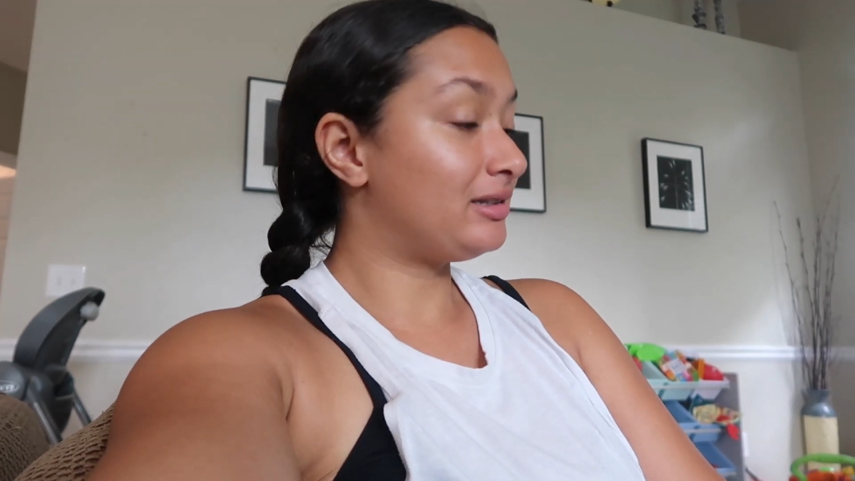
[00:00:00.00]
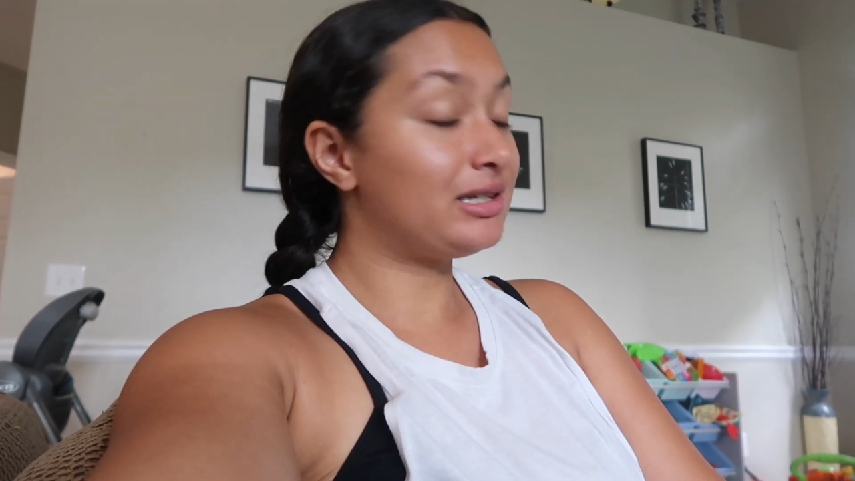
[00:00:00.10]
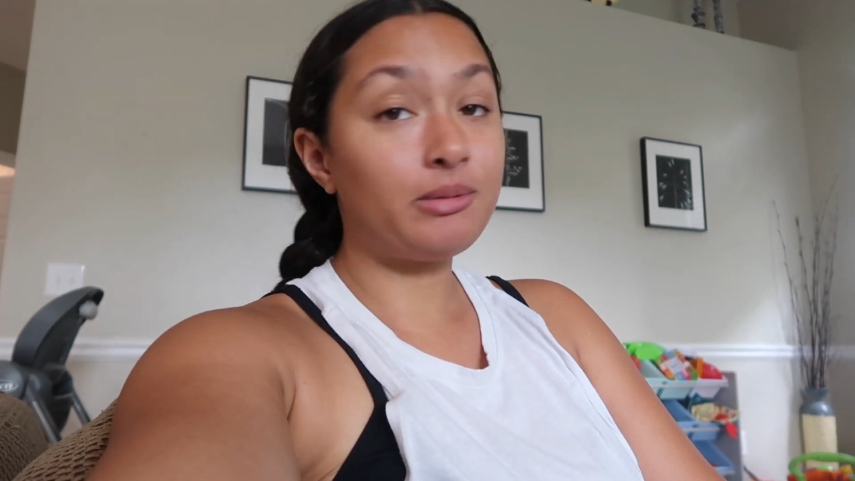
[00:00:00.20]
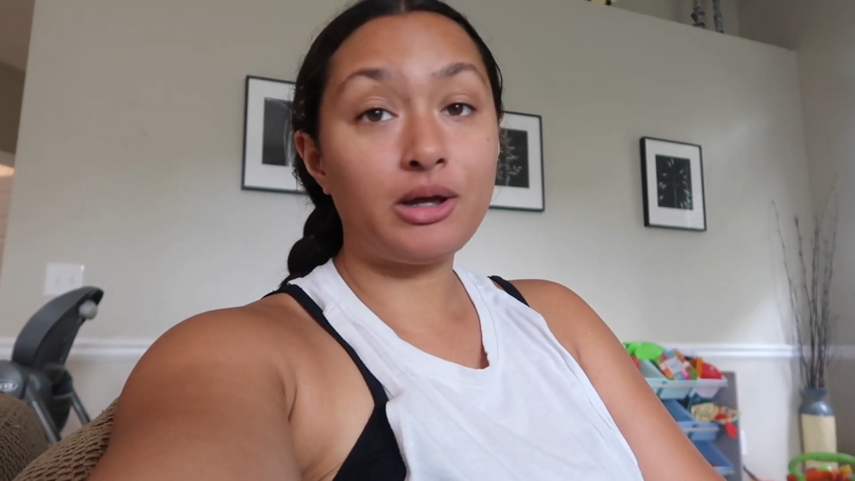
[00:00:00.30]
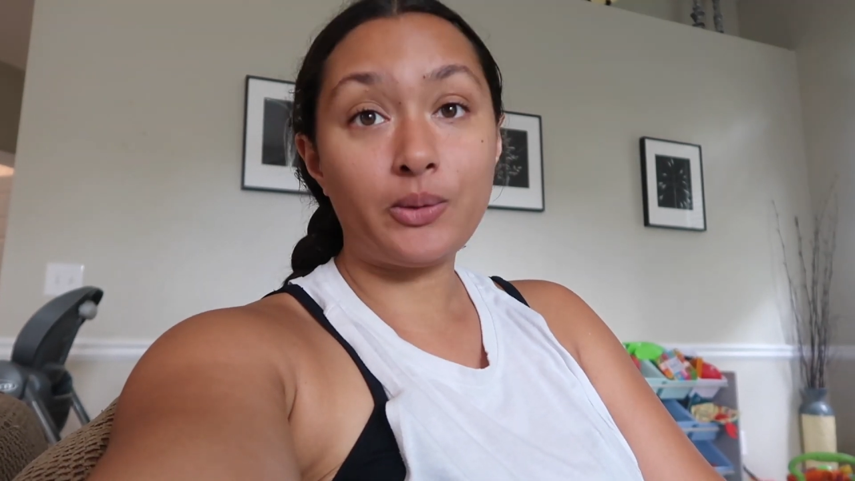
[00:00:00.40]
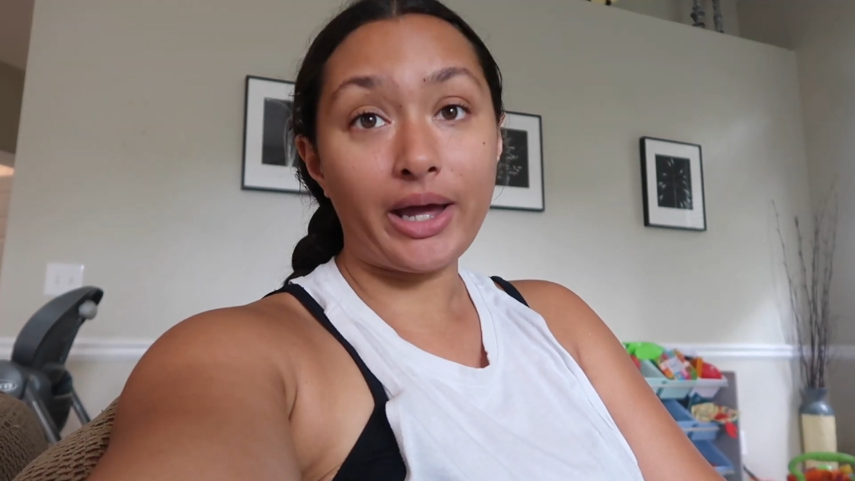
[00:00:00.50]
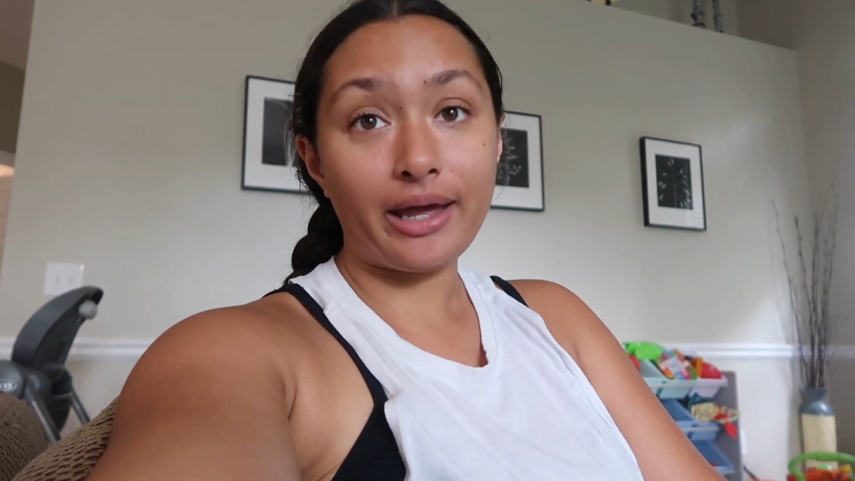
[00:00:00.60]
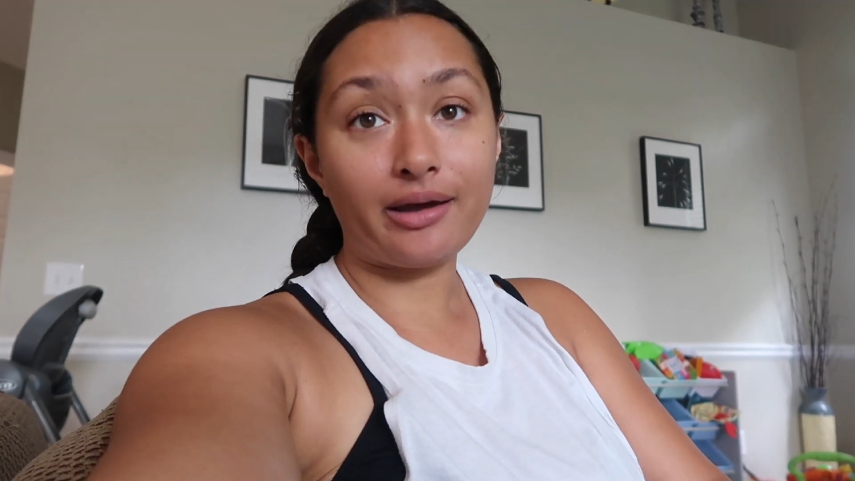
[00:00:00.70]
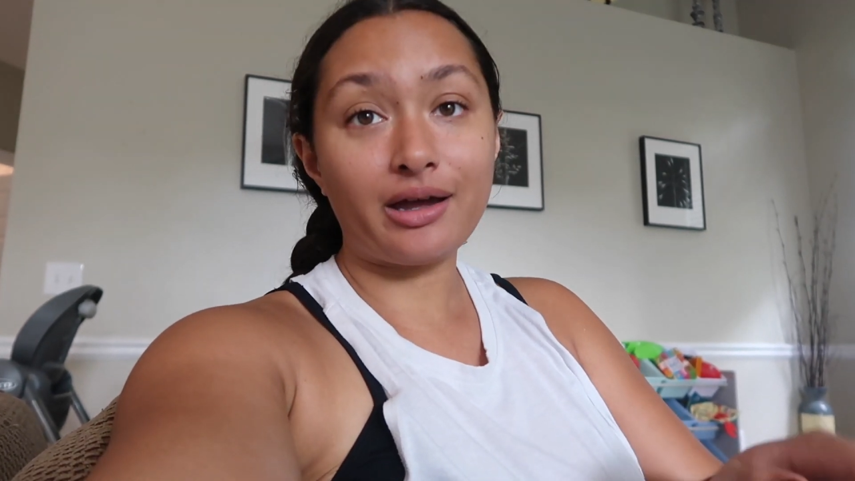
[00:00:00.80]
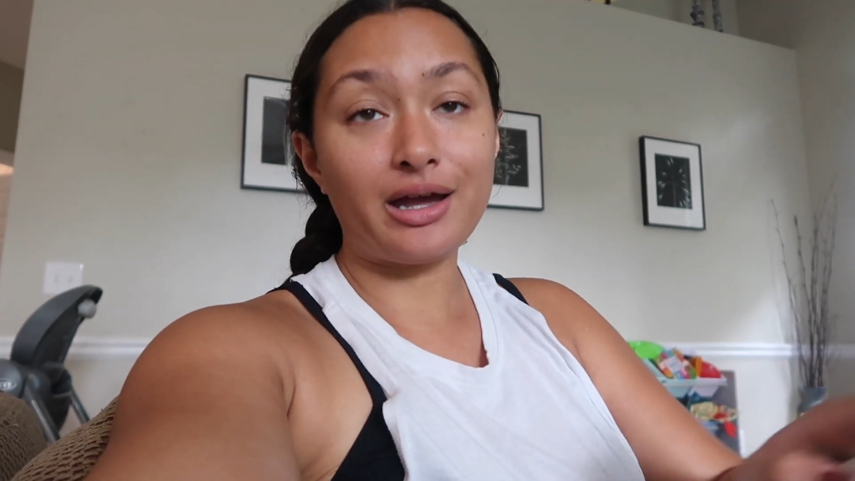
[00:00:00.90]
to be
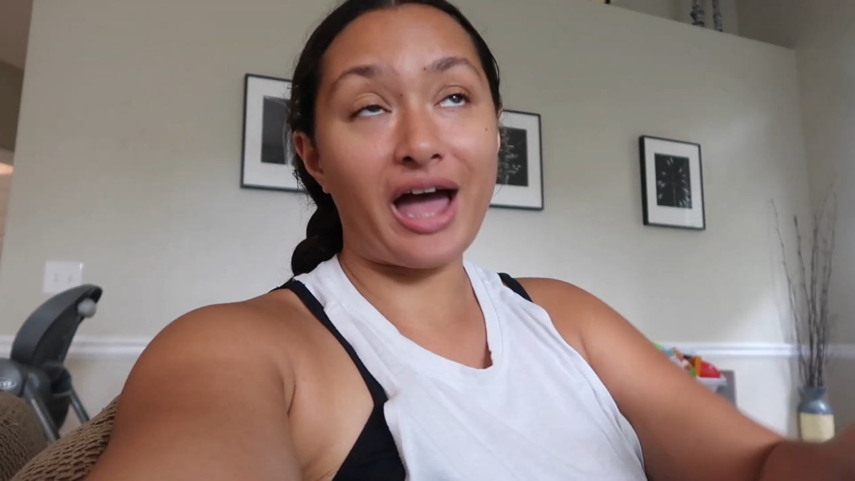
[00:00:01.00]
awake.